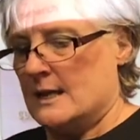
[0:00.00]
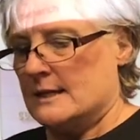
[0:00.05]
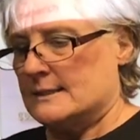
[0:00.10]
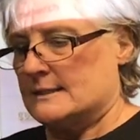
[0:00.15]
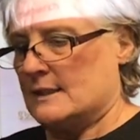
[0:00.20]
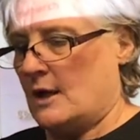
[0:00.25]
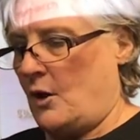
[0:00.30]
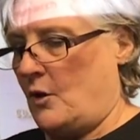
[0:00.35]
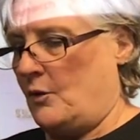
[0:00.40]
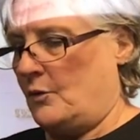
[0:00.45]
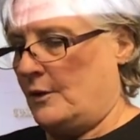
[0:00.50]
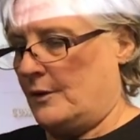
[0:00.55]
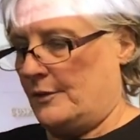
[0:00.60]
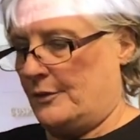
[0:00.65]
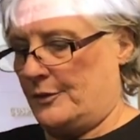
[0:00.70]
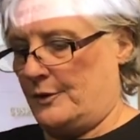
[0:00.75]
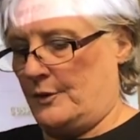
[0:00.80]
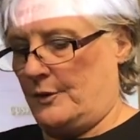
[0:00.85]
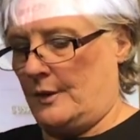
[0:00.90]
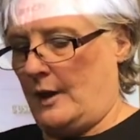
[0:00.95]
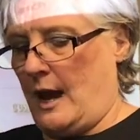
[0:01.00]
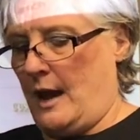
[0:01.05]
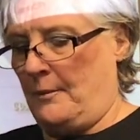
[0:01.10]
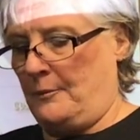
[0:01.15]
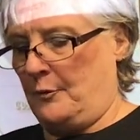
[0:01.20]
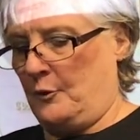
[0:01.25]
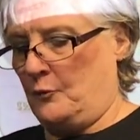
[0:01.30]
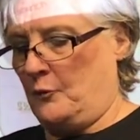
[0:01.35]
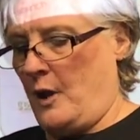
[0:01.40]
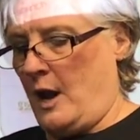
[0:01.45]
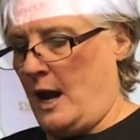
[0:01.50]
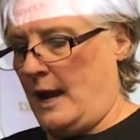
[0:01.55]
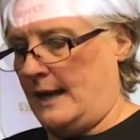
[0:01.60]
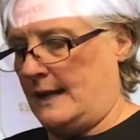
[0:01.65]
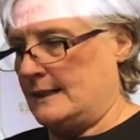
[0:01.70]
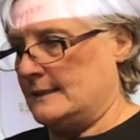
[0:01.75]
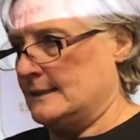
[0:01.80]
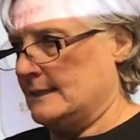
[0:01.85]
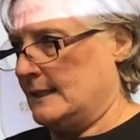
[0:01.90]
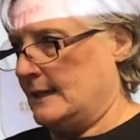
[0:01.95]
So, the upper
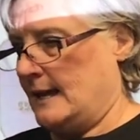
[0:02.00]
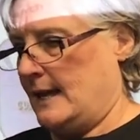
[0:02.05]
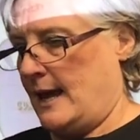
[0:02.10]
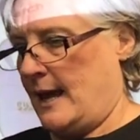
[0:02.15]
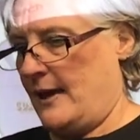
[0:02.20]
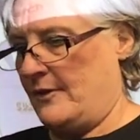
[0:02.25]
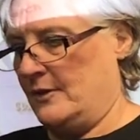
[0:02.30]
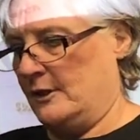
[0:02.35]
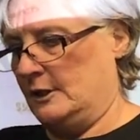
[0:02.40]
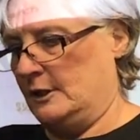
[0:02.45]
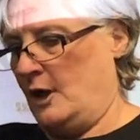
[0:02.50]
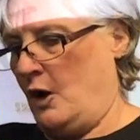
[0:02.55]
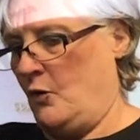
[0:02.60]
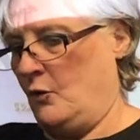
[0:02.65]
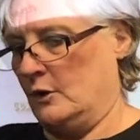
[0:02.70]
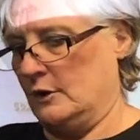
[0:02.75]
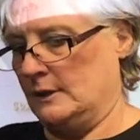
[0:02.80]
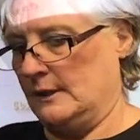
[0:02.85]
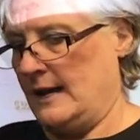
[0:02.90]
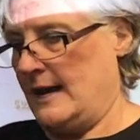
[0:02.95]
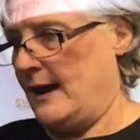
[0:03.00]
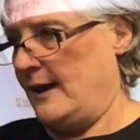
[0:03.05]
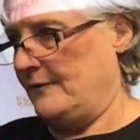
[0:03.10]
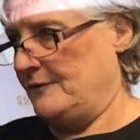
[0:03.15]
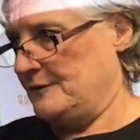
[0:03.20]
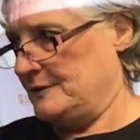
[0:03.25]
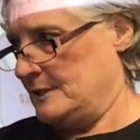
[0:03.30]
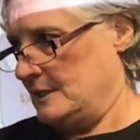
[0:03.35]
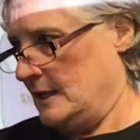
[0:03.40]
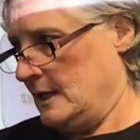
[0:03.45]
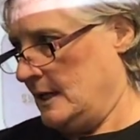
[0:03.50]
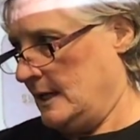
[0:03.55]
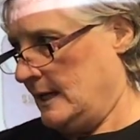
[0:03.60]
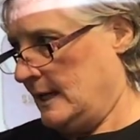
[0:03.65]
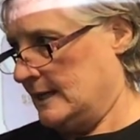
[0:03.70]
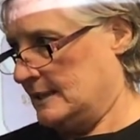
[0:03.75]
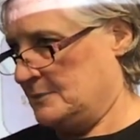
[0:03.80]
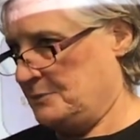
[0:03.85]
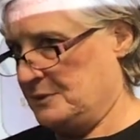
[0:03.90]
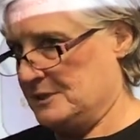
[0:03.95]
right and the lower left,
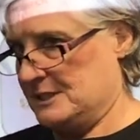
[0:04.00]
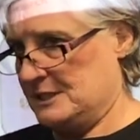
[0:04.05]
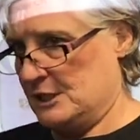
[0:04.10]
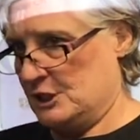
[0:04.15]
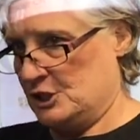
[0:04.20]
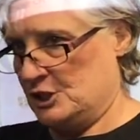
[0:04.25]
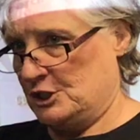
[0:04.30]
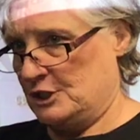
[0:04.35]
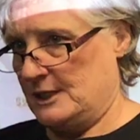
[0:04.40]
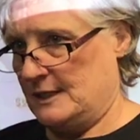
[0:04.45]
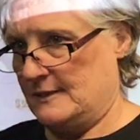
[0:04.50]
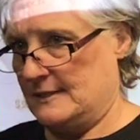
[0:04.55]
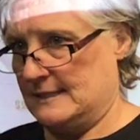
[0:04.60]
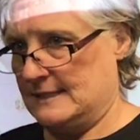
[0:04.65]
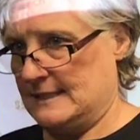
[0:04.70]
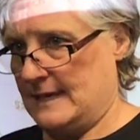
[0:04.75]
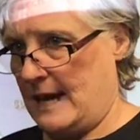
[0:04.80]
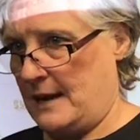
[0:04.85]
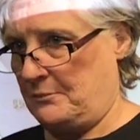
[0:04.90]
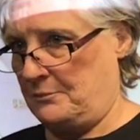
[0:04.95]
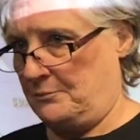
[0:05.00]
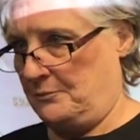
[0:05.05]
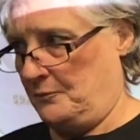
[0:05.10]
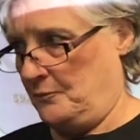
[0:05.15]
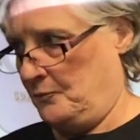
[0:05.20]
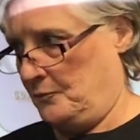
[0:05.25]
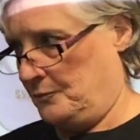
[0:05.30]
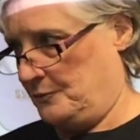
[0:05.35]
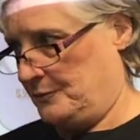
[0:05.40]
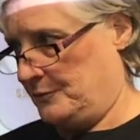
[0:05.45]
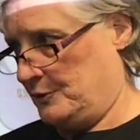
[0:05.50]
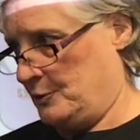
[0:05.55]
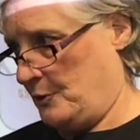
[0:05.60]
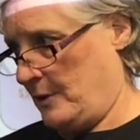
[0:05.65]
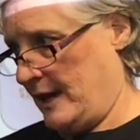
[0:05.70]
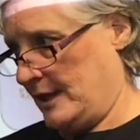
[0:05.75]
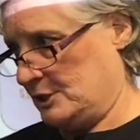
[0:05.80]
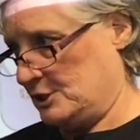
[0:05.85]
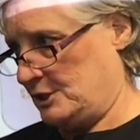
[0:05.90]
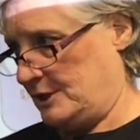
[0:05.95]
it's positioned in the same
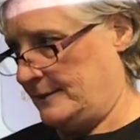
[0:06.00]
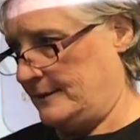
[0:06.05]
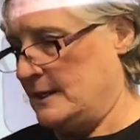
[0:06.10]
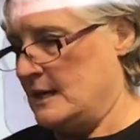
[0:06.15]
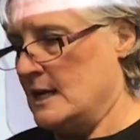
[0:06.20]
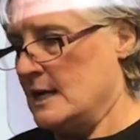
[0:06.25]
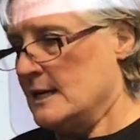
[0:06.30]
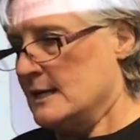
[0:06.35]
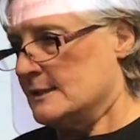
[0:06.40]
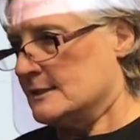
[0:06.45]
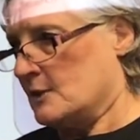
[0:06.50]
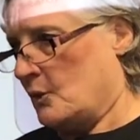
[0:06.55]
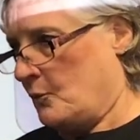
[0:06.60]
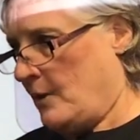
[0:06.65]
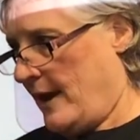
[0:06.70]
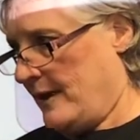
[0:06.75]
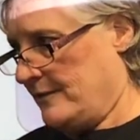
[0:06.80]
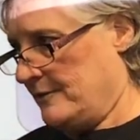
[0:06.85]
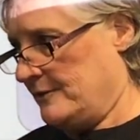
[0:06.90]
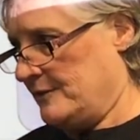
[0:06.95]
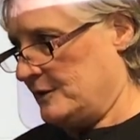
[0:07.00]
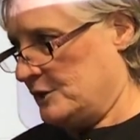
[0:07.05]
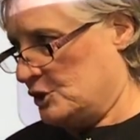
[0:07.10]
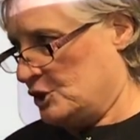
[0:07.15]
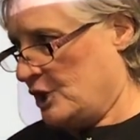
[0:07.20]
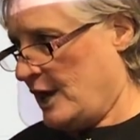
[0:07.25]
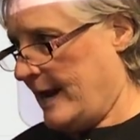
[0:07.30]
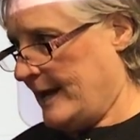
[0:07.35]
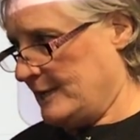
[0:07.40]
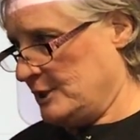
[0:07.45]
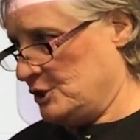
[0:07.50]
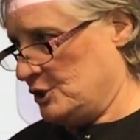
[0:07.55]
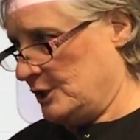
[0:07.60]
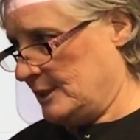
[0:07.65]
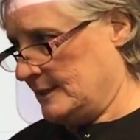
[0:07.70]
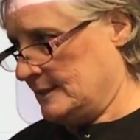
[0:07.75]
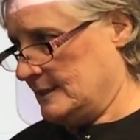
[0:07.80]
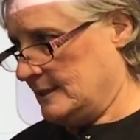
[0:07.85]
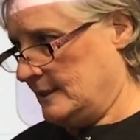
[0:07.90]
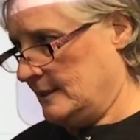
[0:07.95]
direction. So rather than change
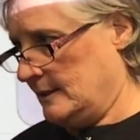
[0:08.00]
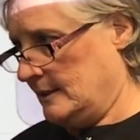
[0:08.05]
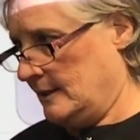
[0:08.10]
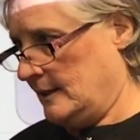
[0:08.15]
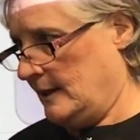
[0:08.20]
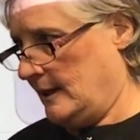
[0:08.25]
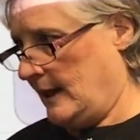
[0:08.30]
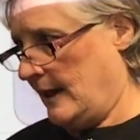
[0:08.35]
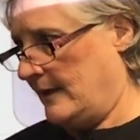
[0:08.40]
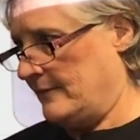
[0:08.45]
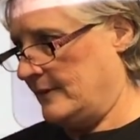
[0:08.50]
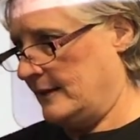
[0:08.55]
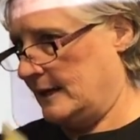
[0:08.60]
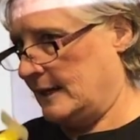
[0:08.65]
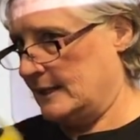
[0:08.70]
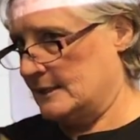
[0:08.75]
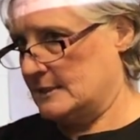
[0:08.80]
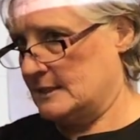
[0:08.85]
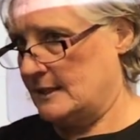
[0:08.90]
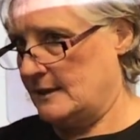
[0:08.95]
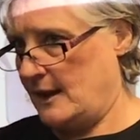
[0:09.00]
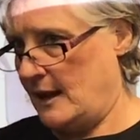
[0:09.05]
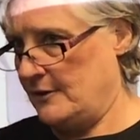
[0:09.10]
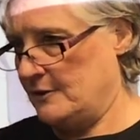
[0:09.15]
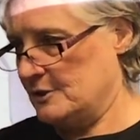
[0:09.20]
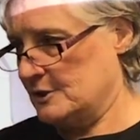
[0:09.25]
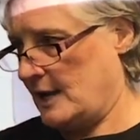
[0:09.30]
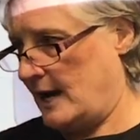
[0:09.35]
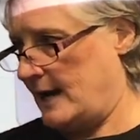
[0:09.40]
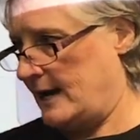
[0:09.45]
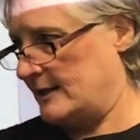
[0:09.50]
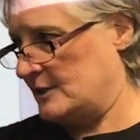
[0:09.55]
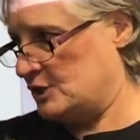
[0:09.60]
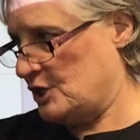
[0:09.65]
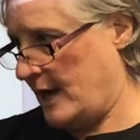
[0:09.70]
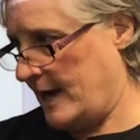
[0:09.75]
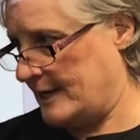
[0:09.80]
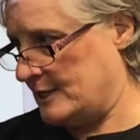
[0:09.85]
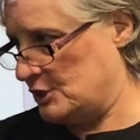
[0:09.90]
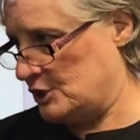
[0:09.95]
it, and then get to the other side and
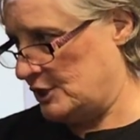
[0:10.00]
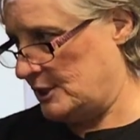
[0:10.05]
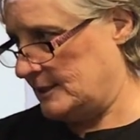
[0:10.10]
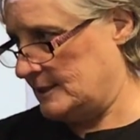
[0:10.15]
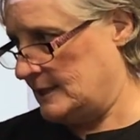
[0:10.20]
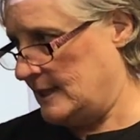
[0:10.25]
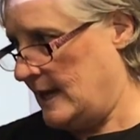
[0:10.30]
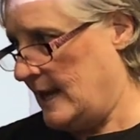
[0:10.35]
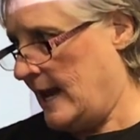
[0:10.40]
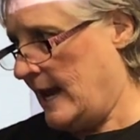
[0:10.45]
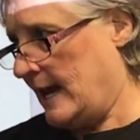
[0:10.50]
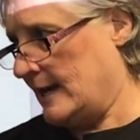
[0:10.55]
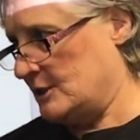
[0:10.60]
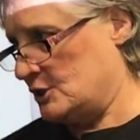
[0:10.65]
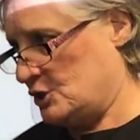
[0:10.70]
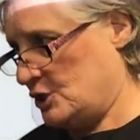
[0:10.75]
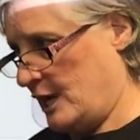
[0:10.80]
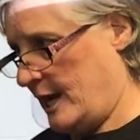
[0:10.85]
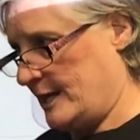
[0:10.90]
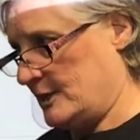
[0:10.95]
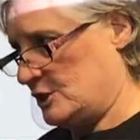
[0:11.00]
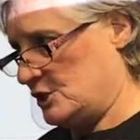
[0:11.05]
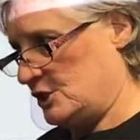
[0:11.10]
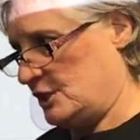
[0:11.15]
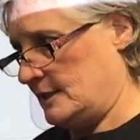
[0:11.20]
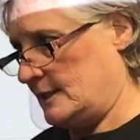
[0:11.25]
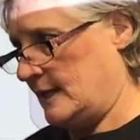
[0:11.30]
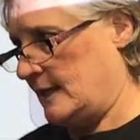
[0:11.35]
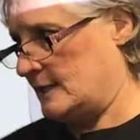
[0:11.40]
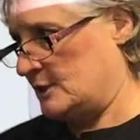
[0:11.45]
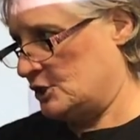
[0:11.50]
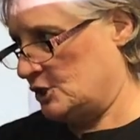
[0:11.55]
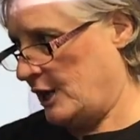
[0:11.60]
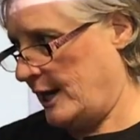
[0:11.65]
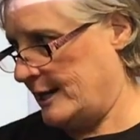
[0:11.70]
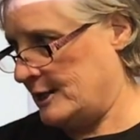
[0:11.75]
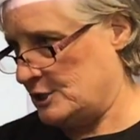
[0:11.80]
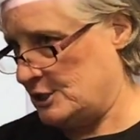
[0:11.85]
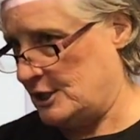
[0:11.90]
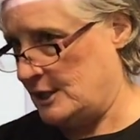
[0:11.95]
change it, and change it, and
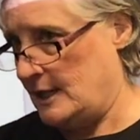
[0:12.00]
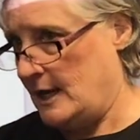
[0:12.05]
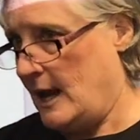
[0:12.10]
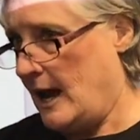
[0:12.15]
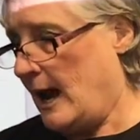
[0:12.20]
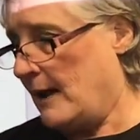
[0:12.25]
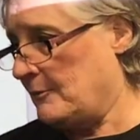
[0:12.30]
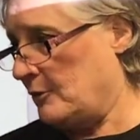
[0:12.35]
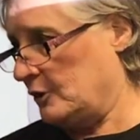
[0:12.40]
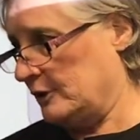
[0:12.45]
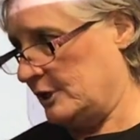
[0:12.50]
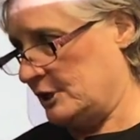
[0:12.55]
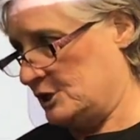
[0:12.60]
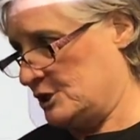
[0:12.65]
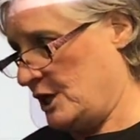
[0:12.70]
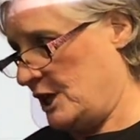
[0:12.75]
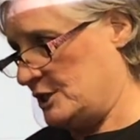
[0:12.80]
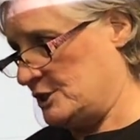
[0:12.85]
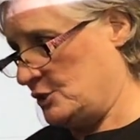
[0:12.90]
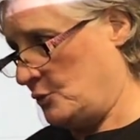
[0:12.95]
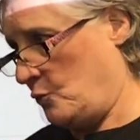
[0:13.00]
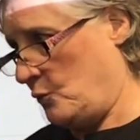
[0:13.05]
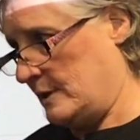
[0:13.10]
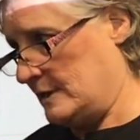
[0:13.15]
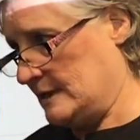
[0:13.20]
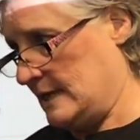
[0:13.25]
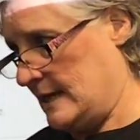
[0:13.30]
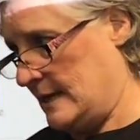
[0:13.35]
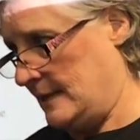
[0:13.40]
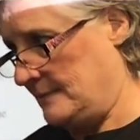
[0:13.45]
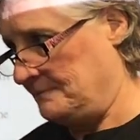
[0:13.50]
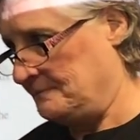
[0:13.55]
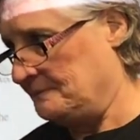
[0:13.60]
change it, I'm only gonna change it one time.